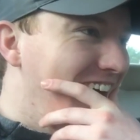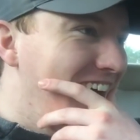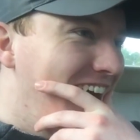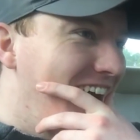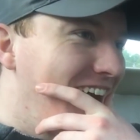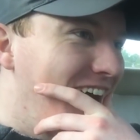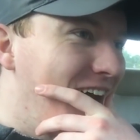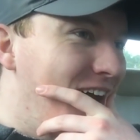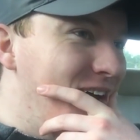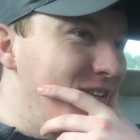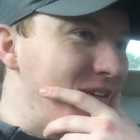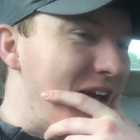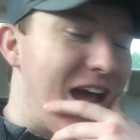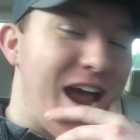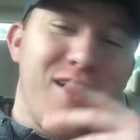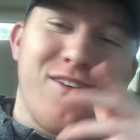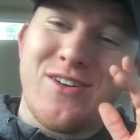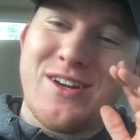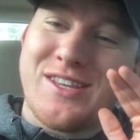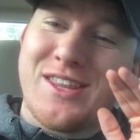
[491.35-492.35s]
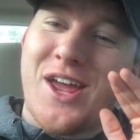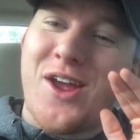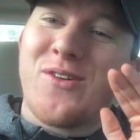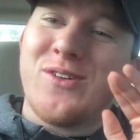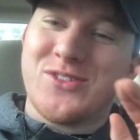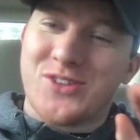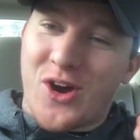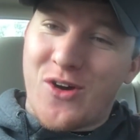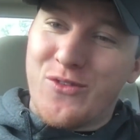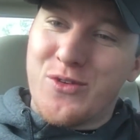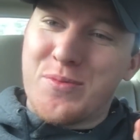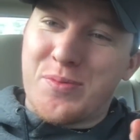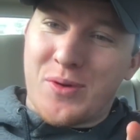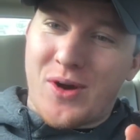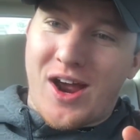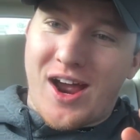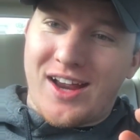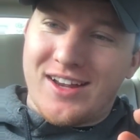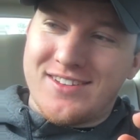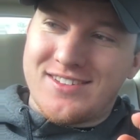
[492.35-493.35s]
um, everything was
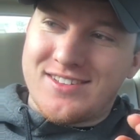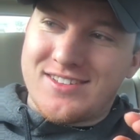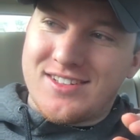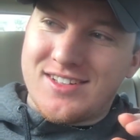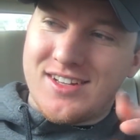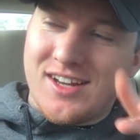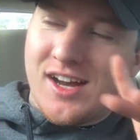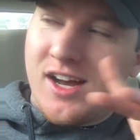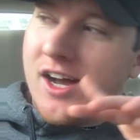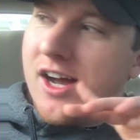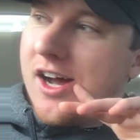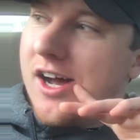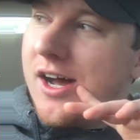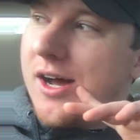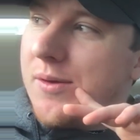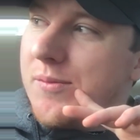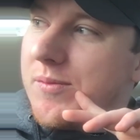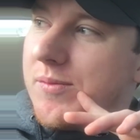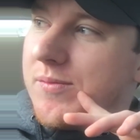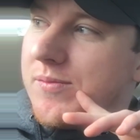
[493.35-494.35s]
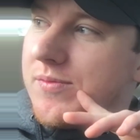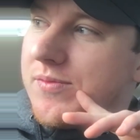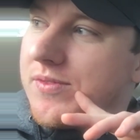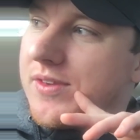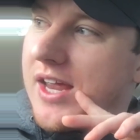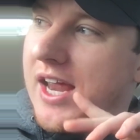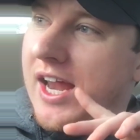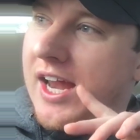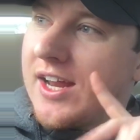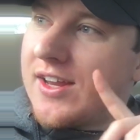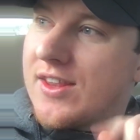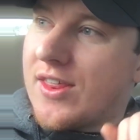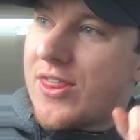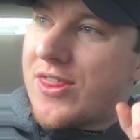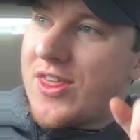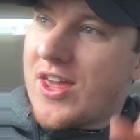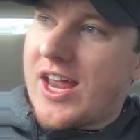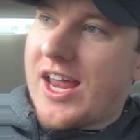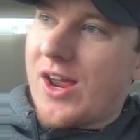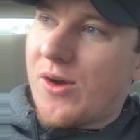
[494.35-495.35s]
overpriced. Um, and the
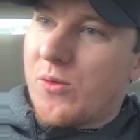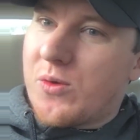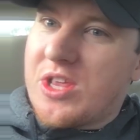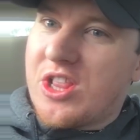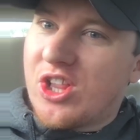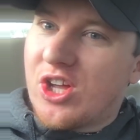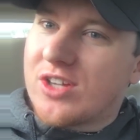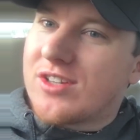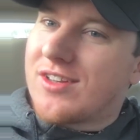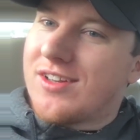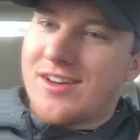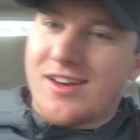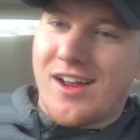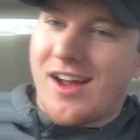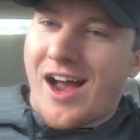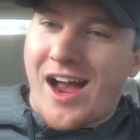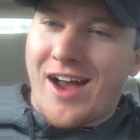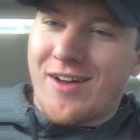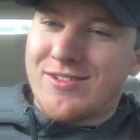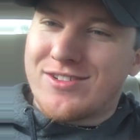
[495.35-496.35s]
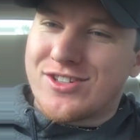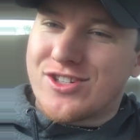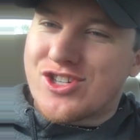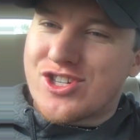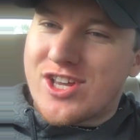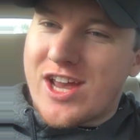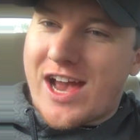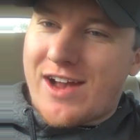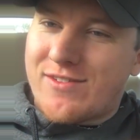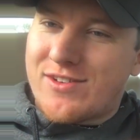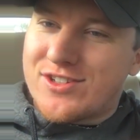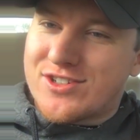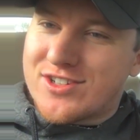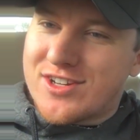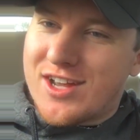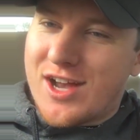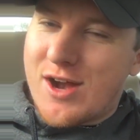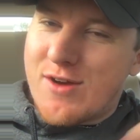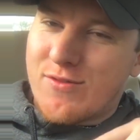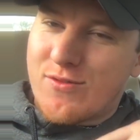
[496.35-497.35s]
thing we looked at, I was just savage
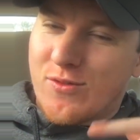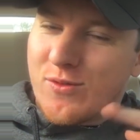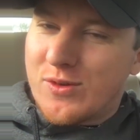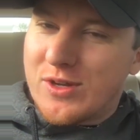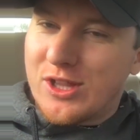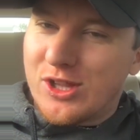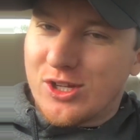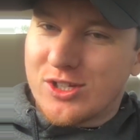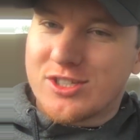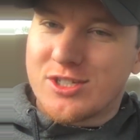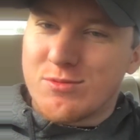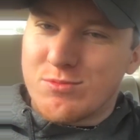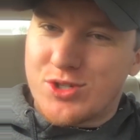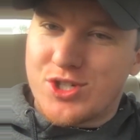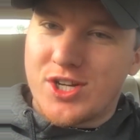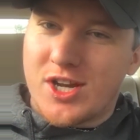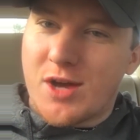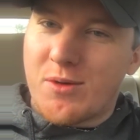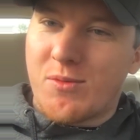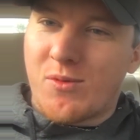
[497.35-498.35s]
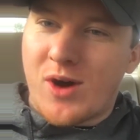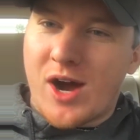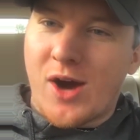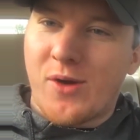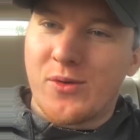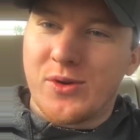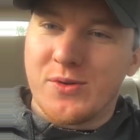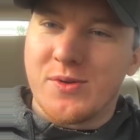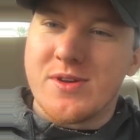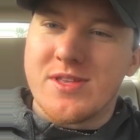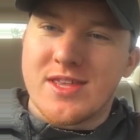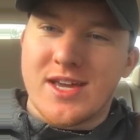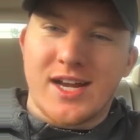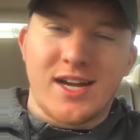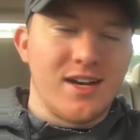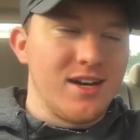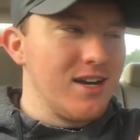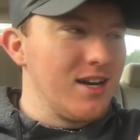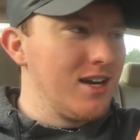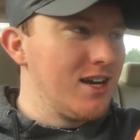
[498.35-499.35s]
enough, and we looked some shit up while we were
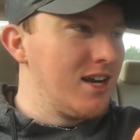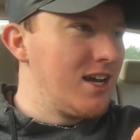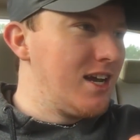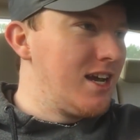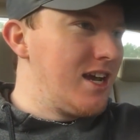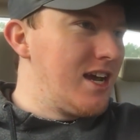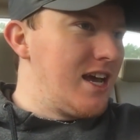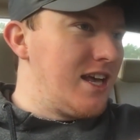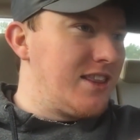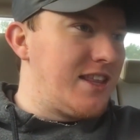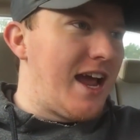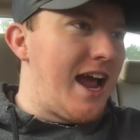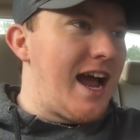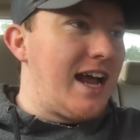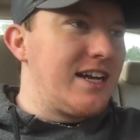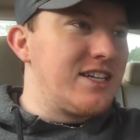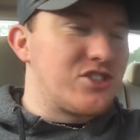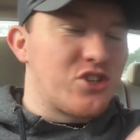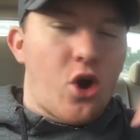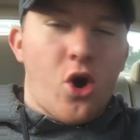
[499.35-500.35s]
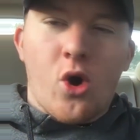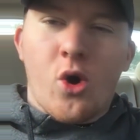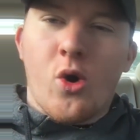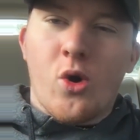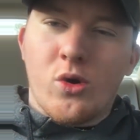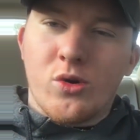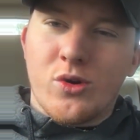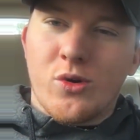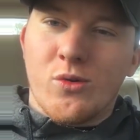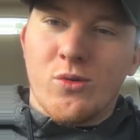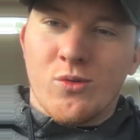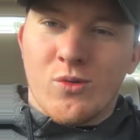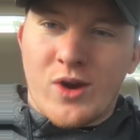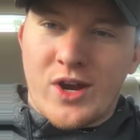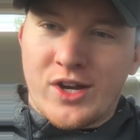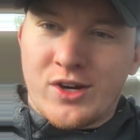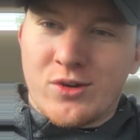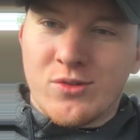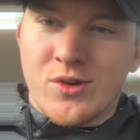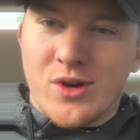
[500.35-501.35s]
there. They had this old
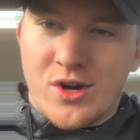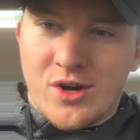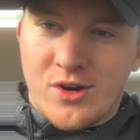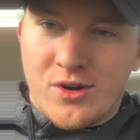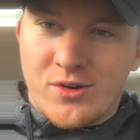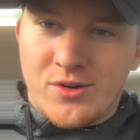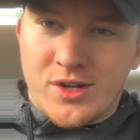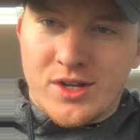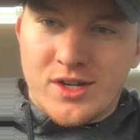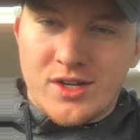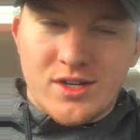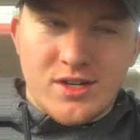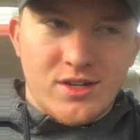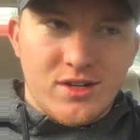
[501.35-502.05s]
railroad.